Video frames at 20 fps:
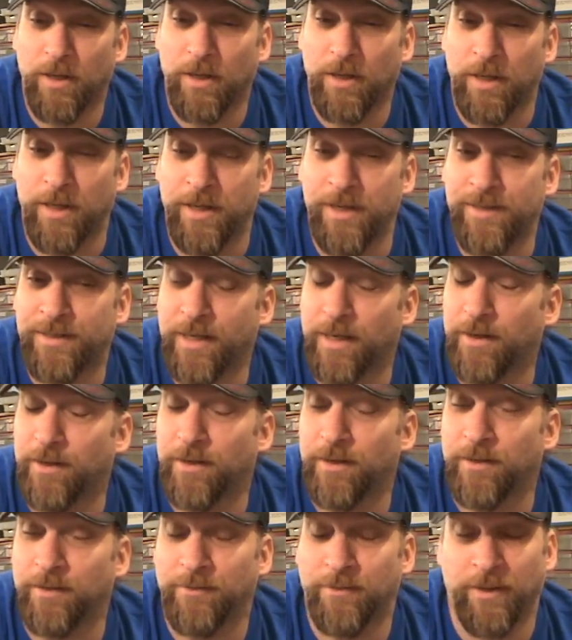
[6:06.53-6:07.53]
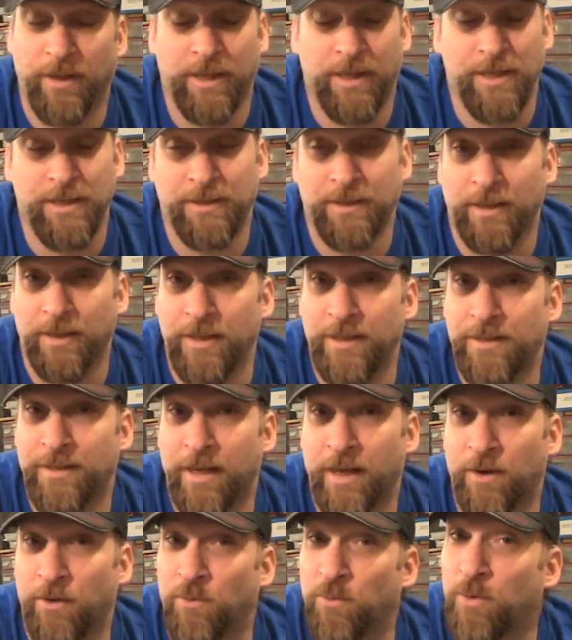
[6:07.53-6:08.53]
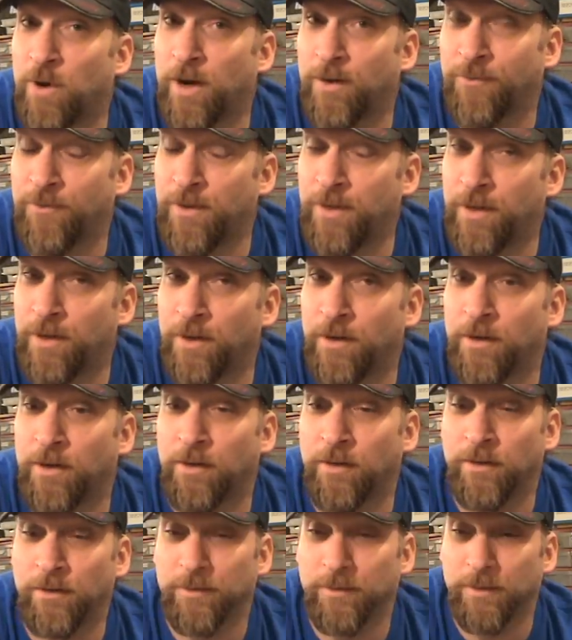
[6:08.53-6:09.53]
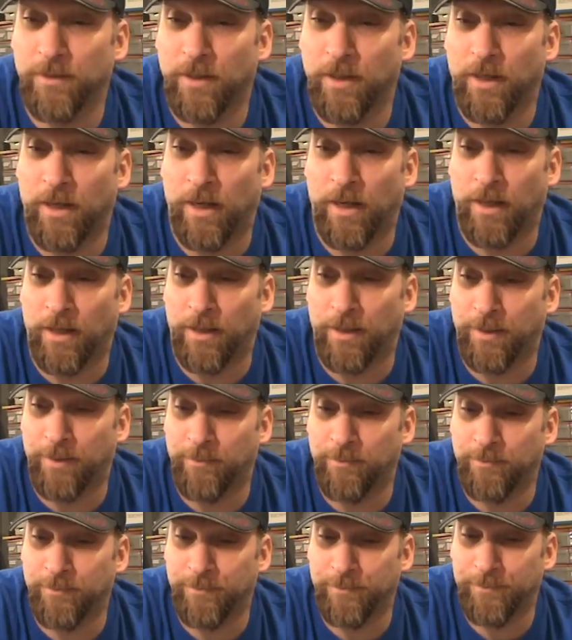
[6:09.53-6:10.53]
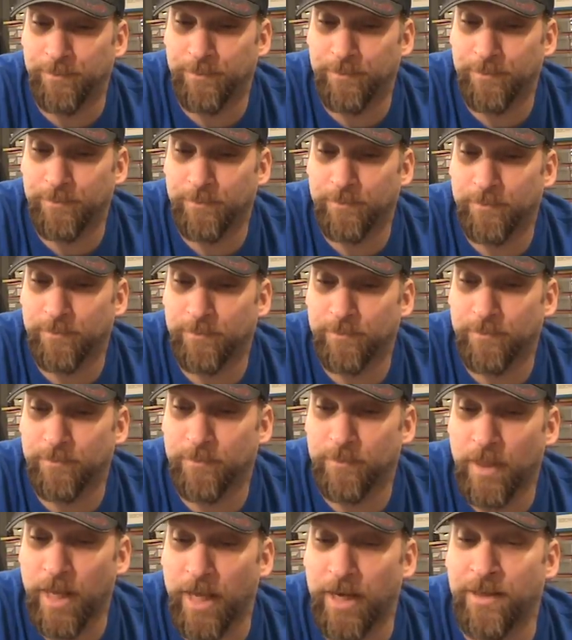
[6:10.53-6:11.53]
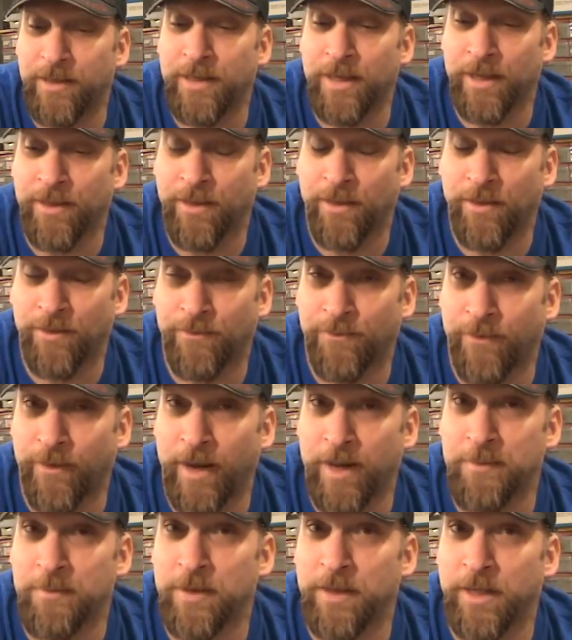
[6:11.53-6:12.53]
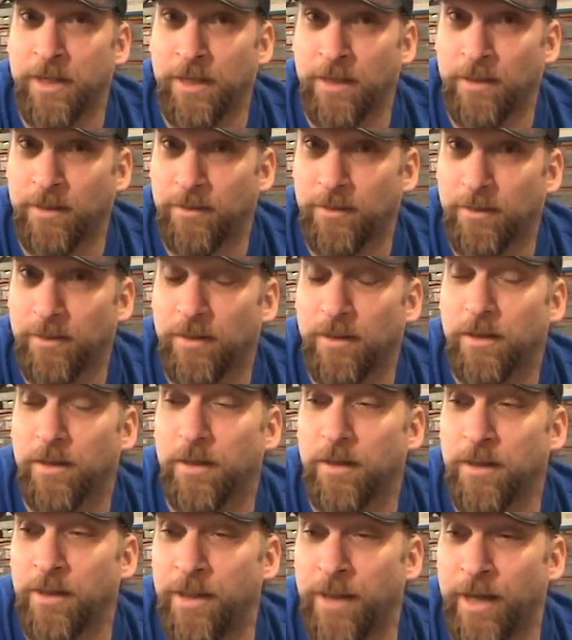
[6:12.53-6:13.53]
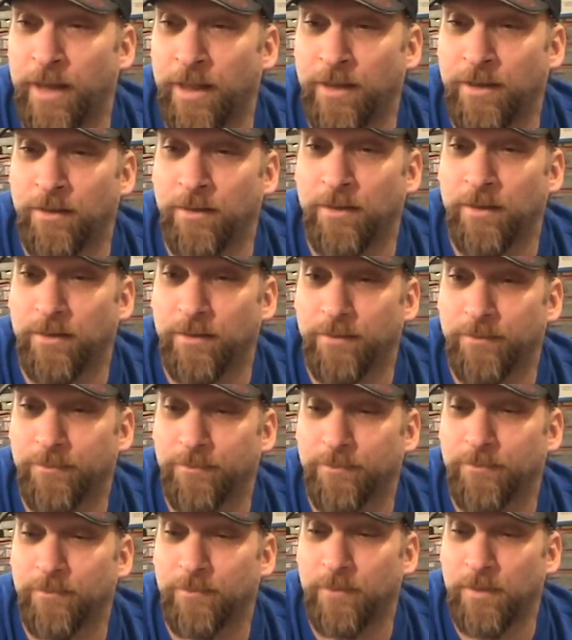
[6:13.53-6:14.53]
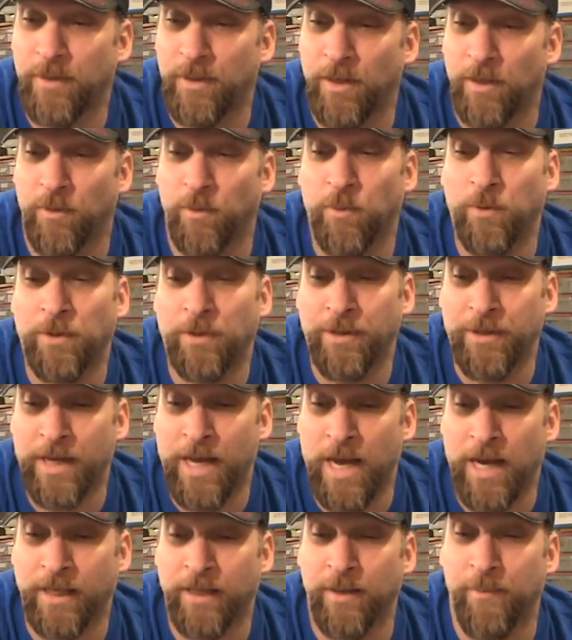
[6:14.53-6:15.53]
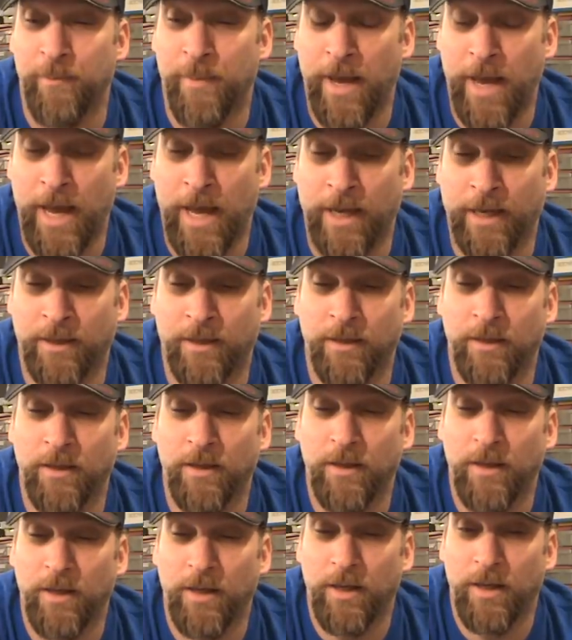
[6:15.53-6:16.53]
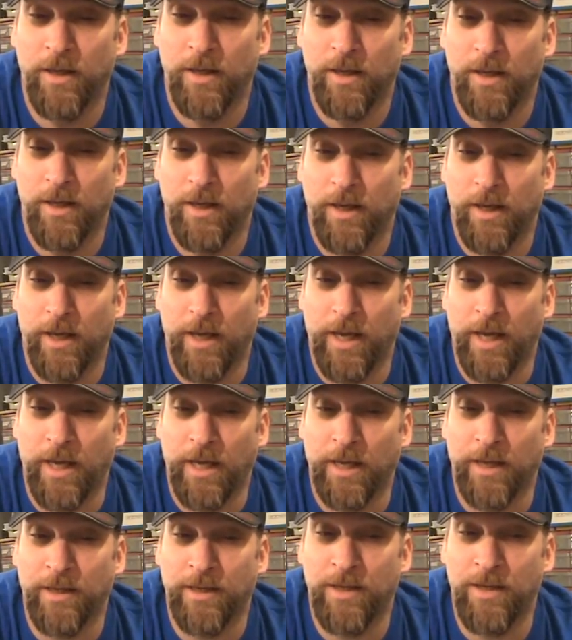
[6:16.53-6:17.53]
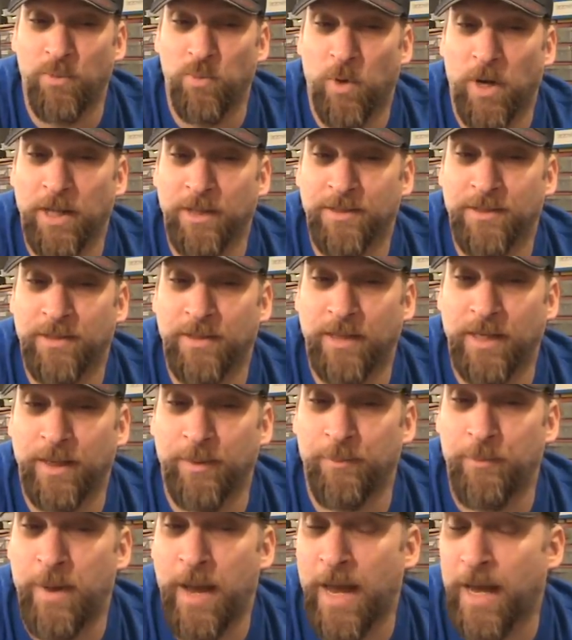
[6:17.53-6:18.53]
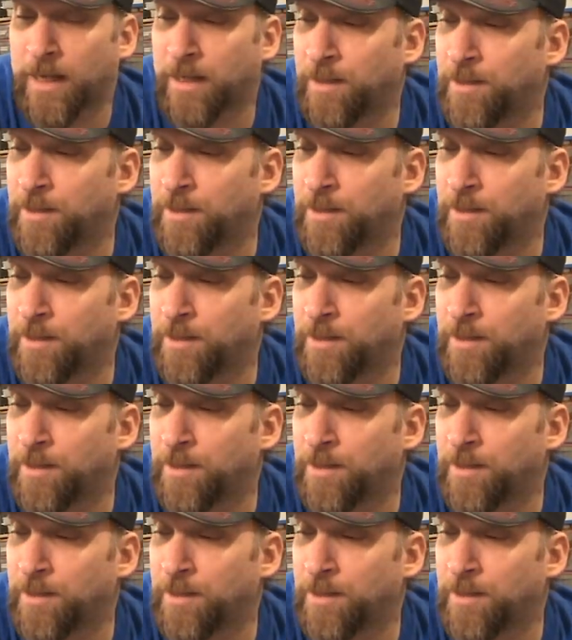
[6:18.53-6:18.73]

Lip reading: He's had like he said, he's had a rough year. Had death in the family that, you know, really knocked him back, and he wants to get back